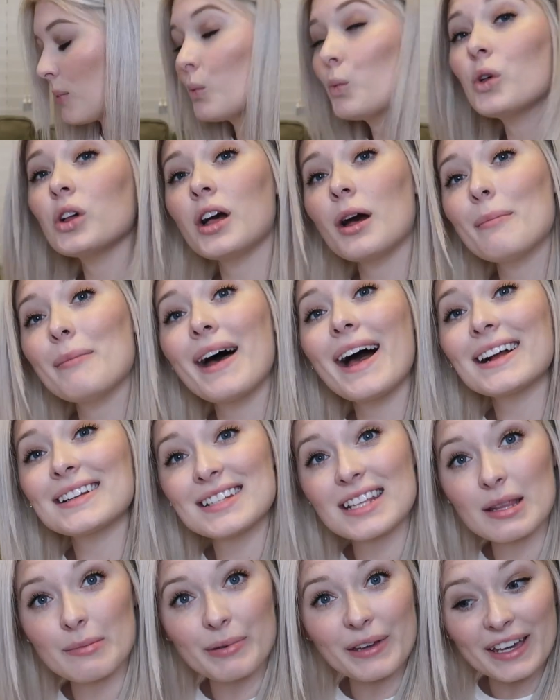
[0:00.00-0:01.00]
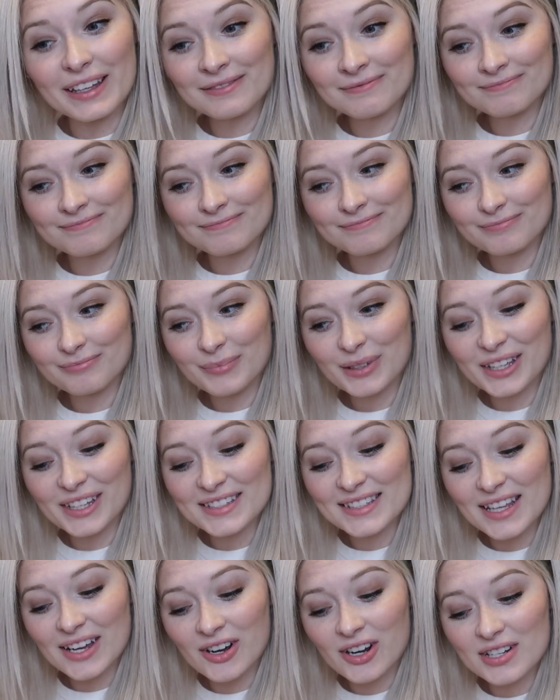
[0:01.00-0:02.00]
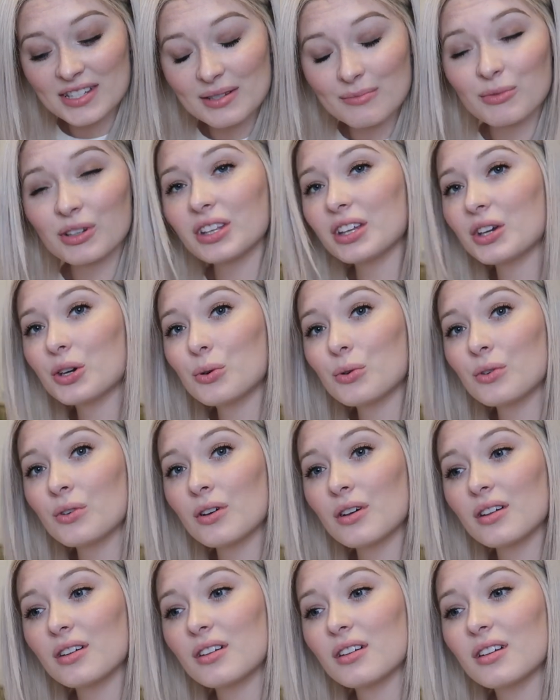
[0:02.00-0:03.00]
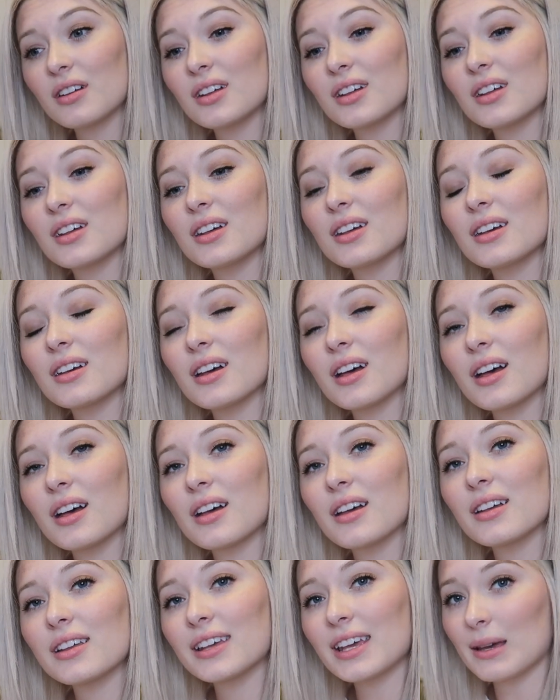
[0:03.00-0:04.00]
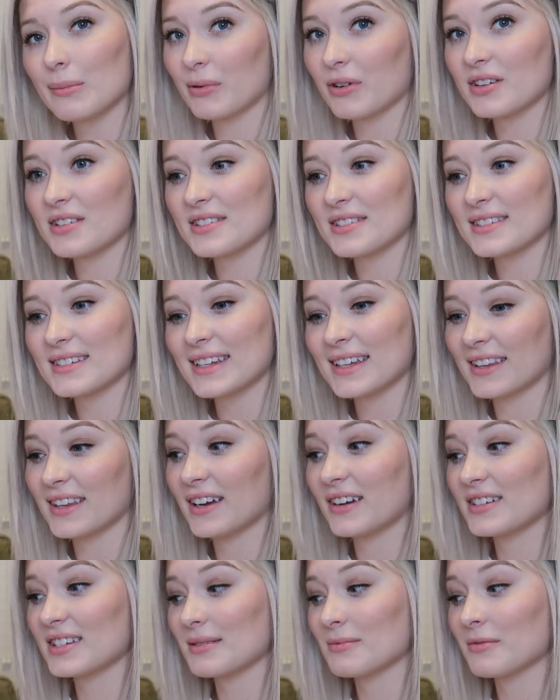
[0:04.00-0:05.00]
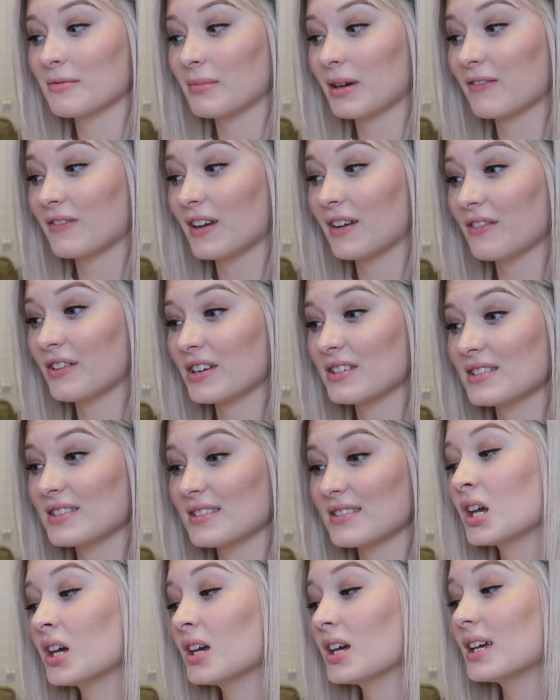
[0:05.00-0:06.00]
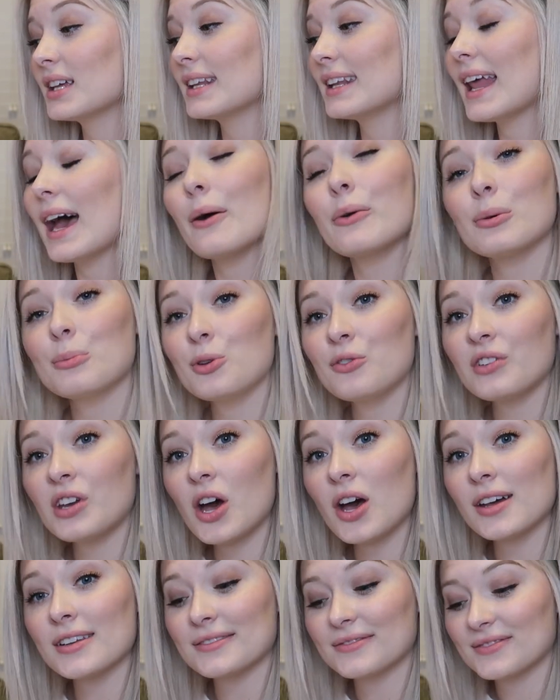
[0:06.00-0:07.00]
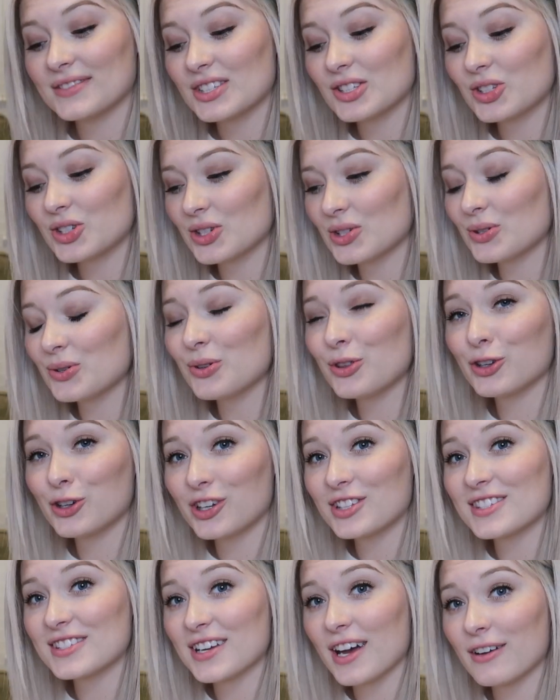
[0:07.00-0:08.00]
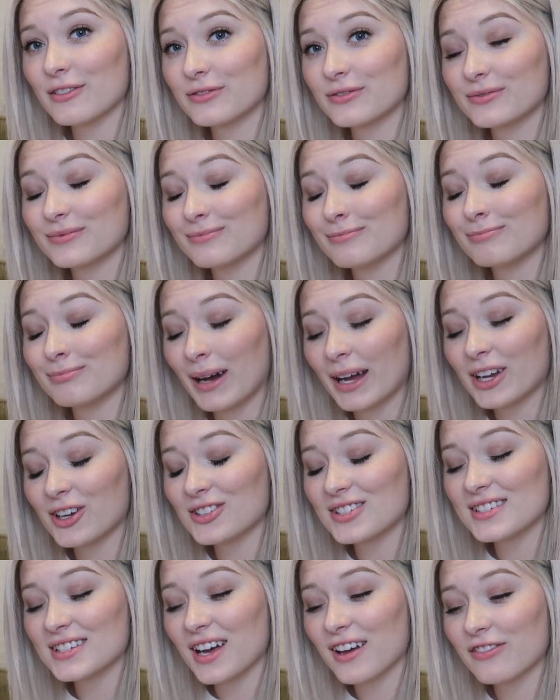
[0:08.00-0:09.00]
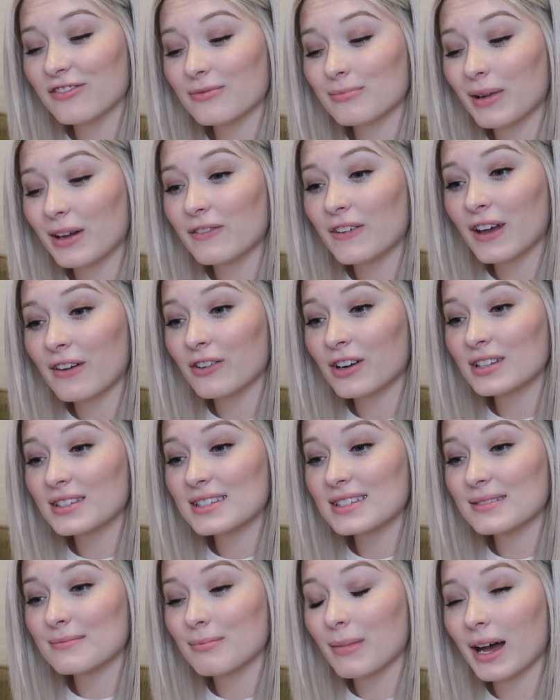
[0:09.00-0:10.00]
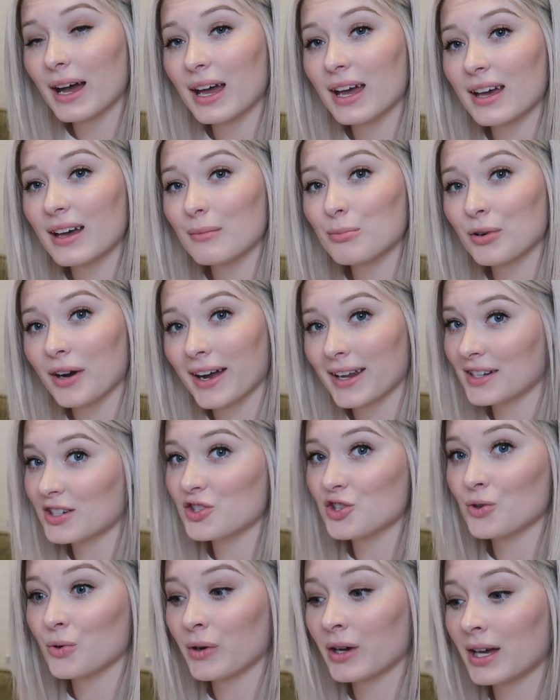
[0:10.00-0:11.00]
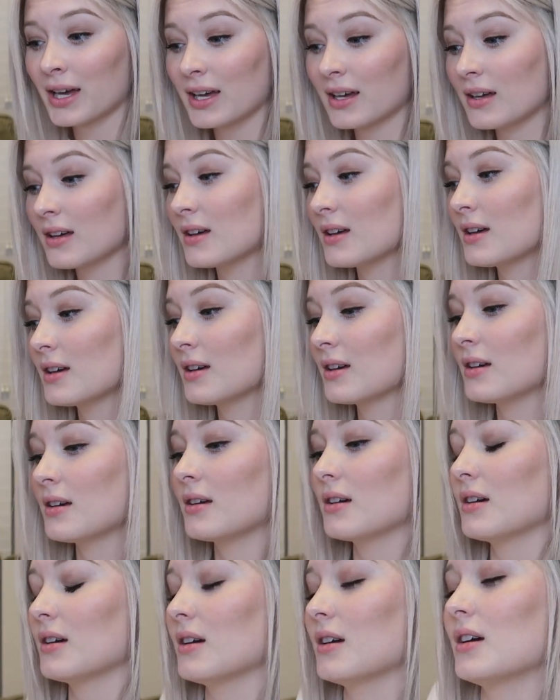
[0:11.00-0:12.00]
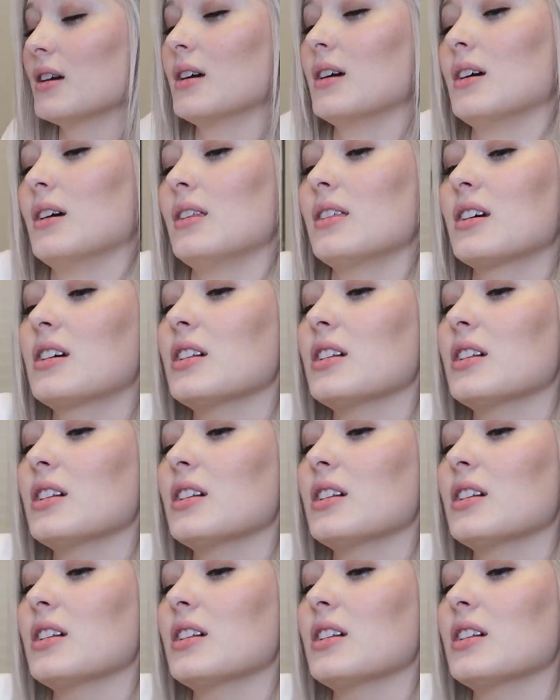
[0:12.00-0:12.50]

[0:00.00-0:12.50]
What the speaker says: We'll come back to the bin because there are some really cool keepers in there, some of my favorites. Now we're moving on to the good stuff, my favorites, my pride and joy. The